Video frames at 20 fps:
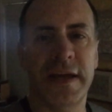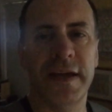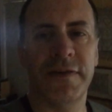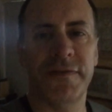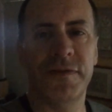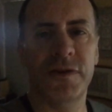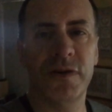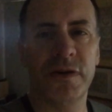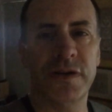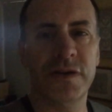
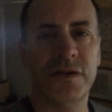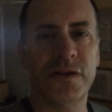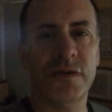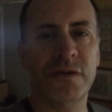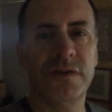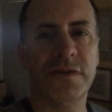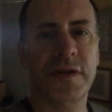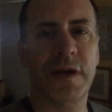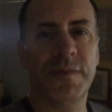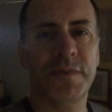if you can
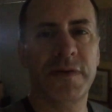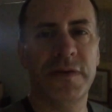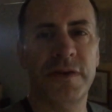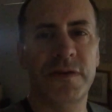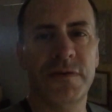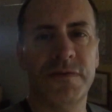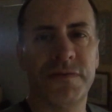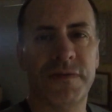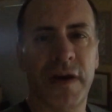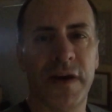do something that
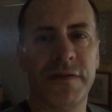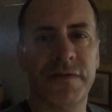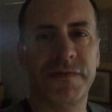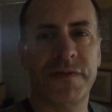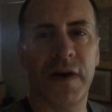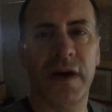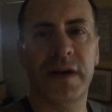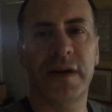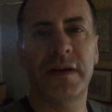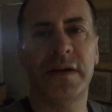you find
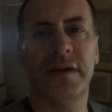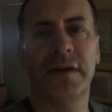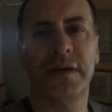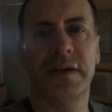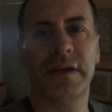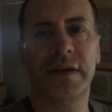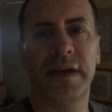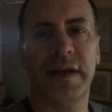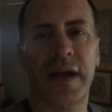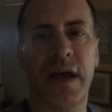fun,
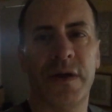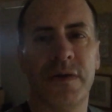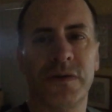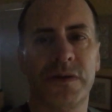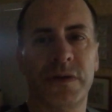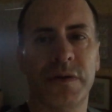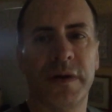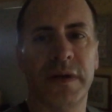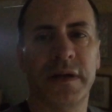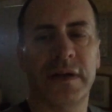get out
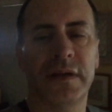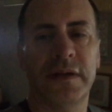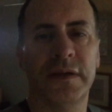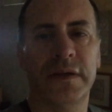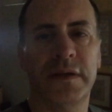and do it.